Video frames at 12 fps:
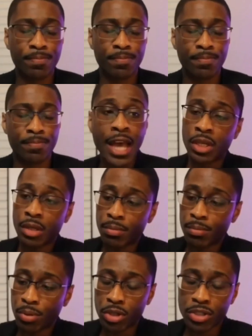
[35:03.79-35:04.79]
So she
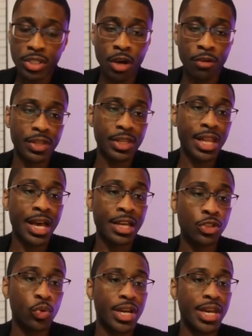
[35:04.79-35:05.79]
actually put
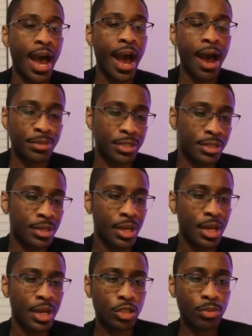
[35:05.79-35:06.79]
herself in line to
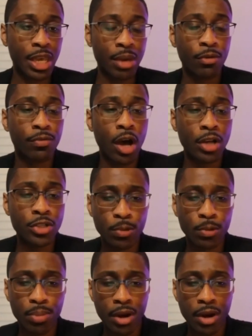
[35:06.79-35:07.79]
adopt. She became
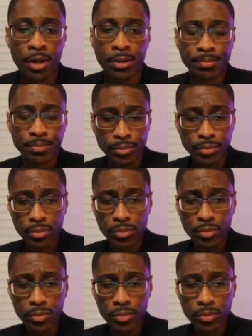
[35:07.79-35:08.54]
a foster parent.